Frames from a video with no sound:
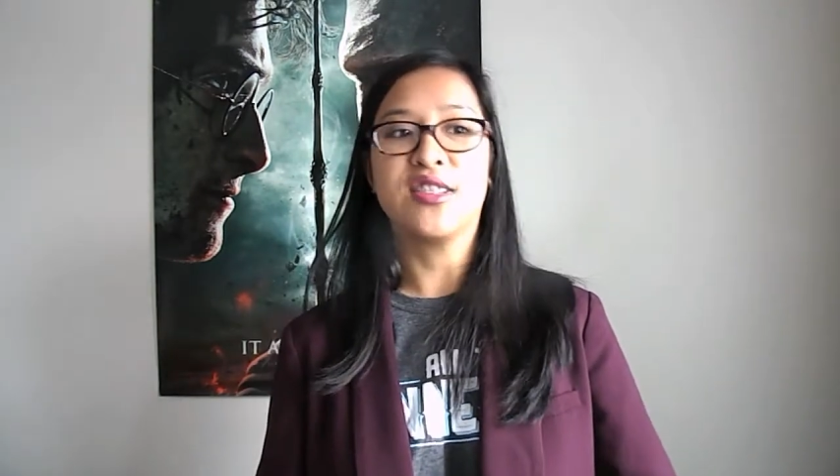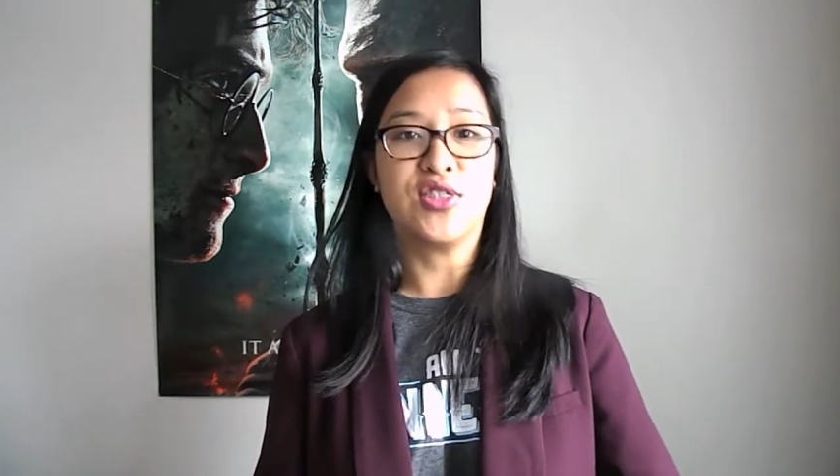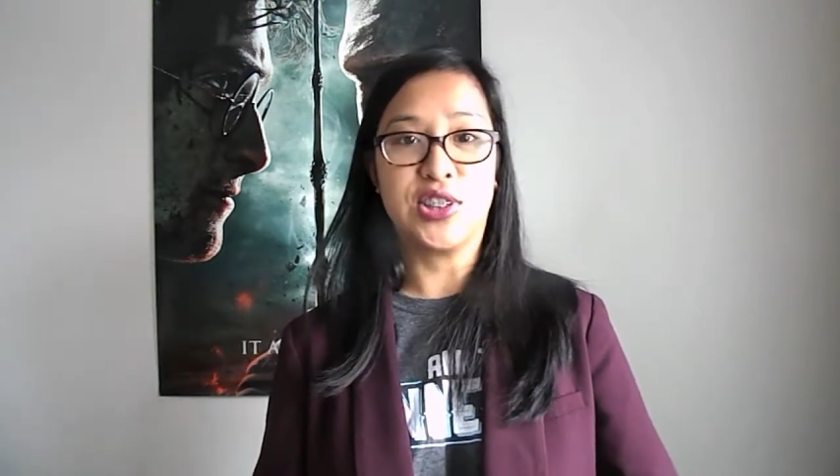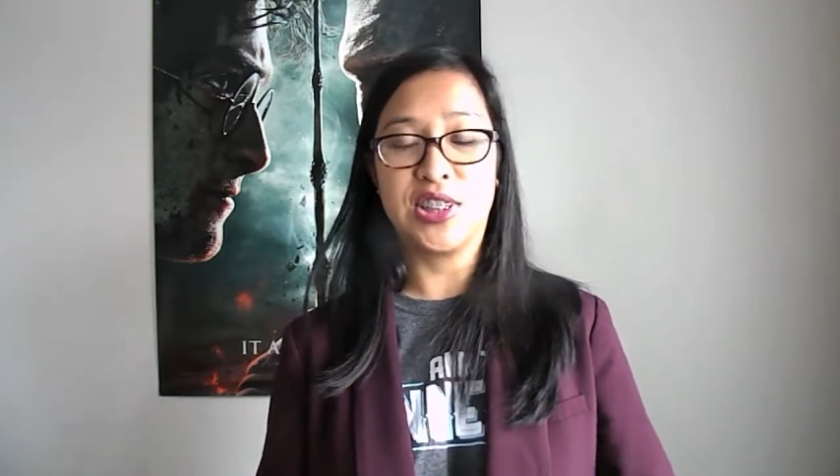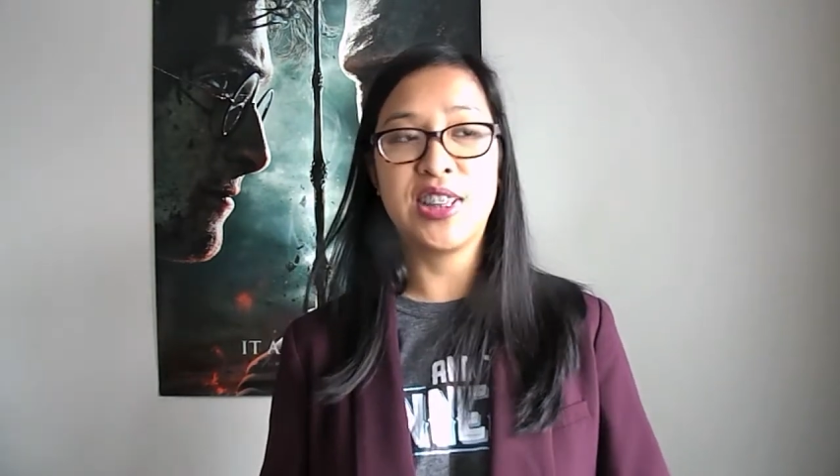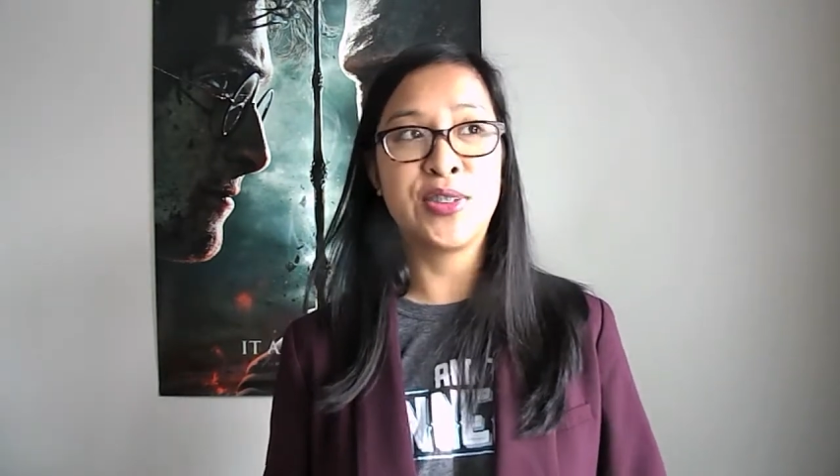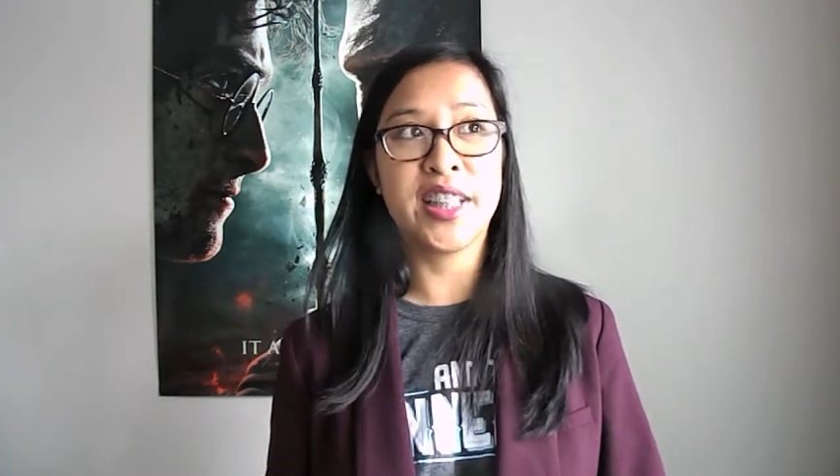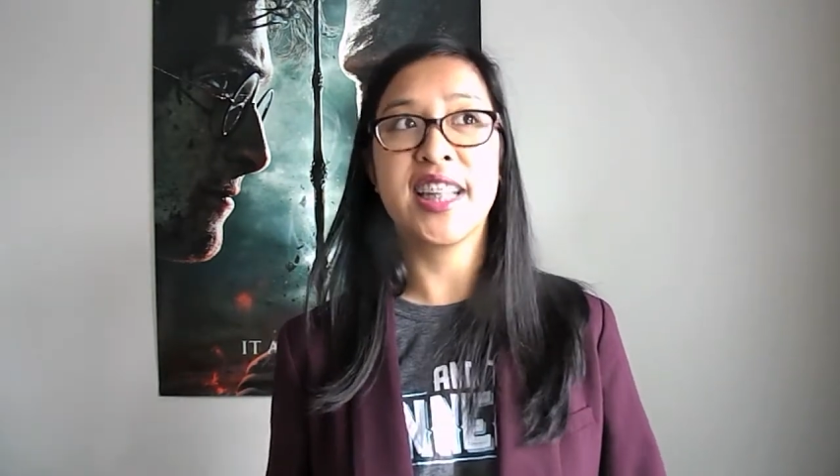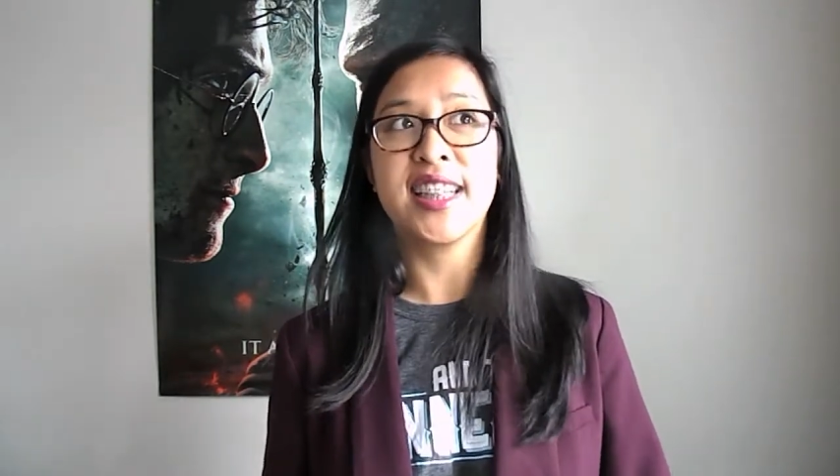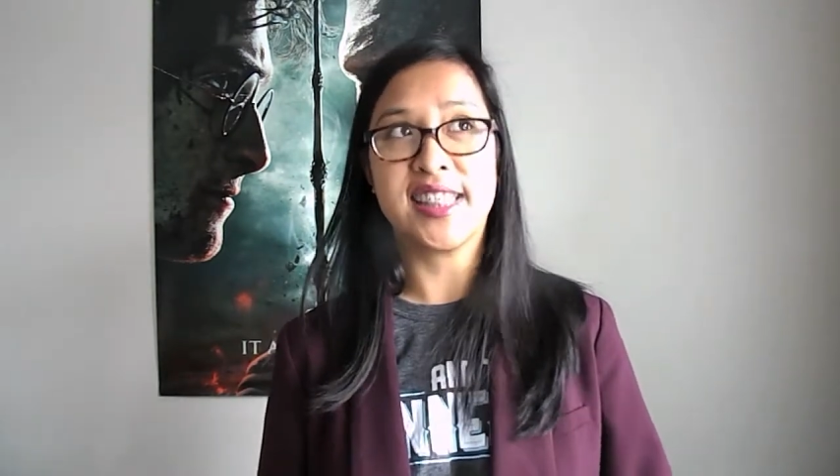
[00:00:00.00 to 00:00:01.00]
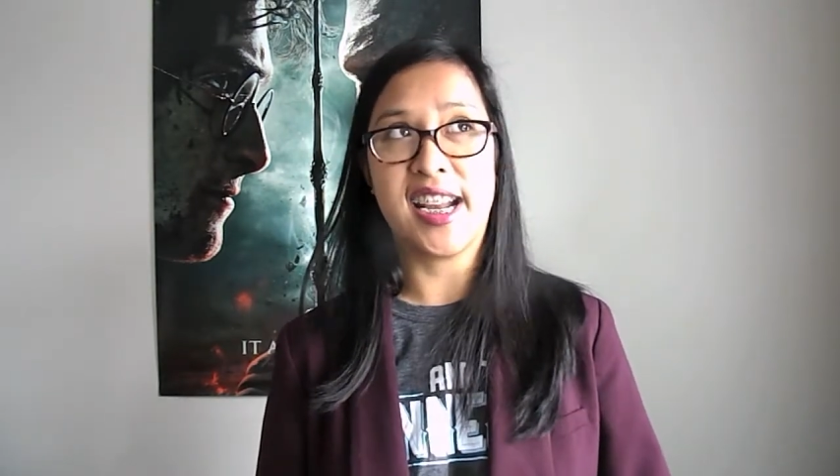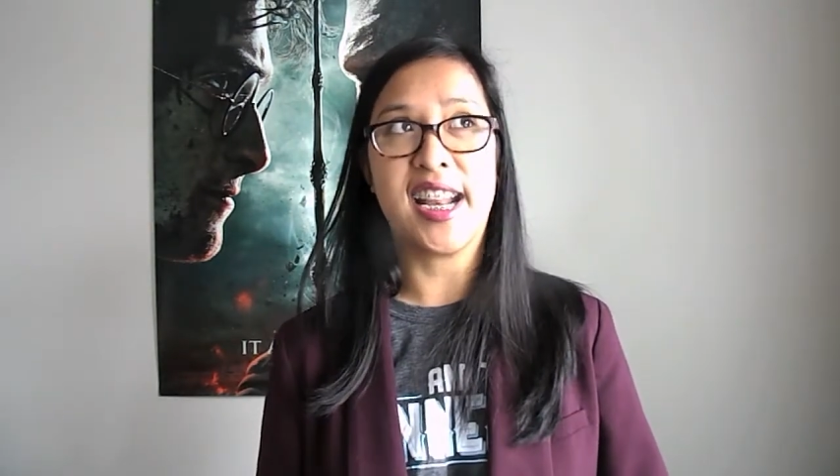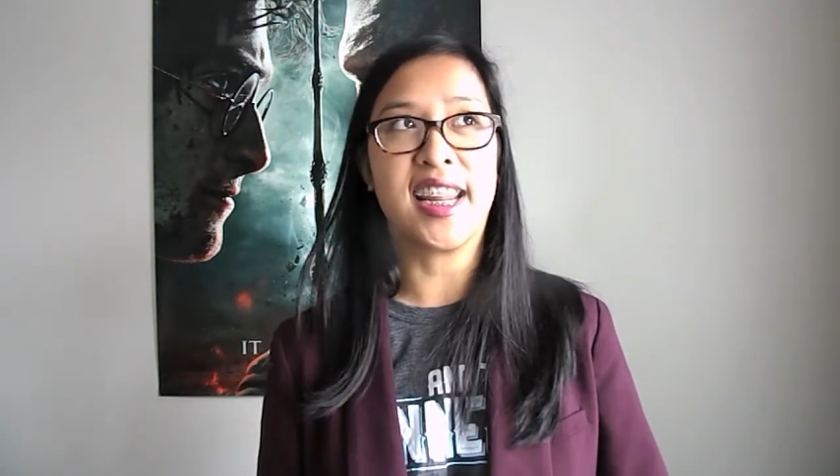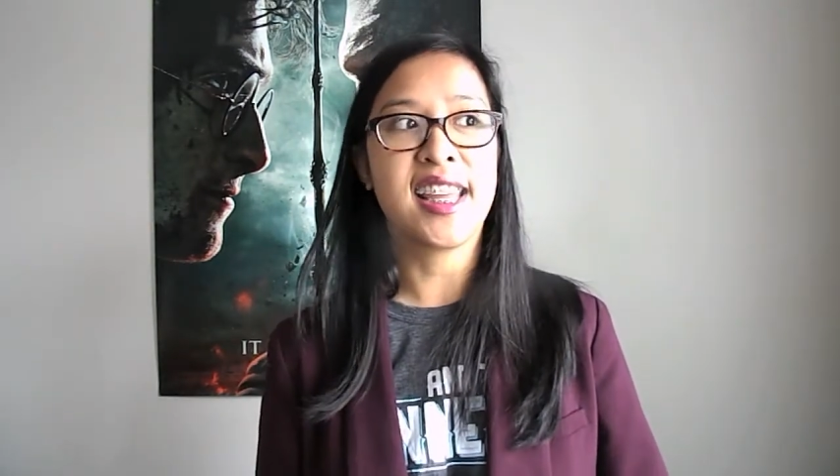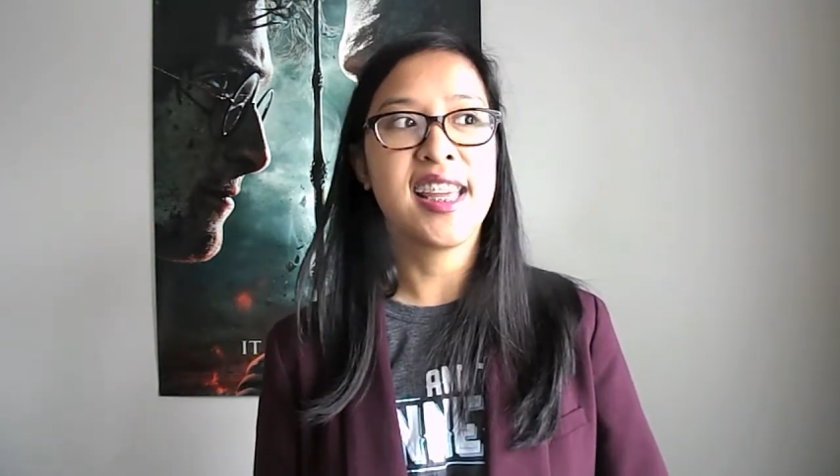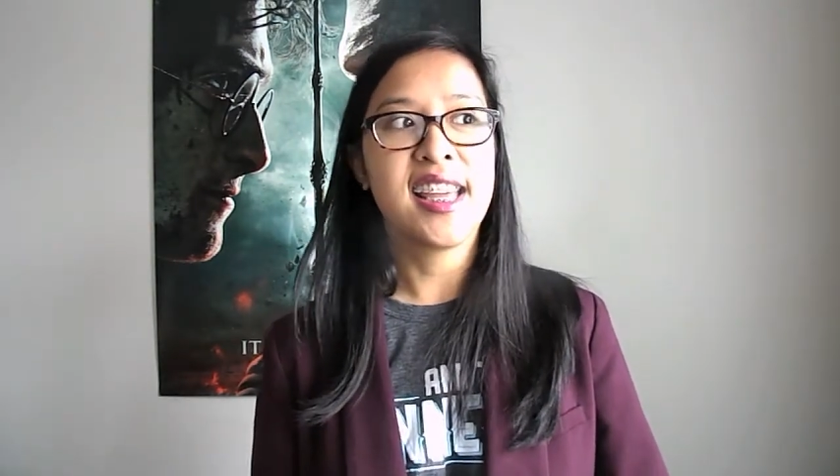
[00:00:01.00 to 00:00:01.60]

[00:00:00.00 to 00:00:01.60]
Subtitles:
was really exciting.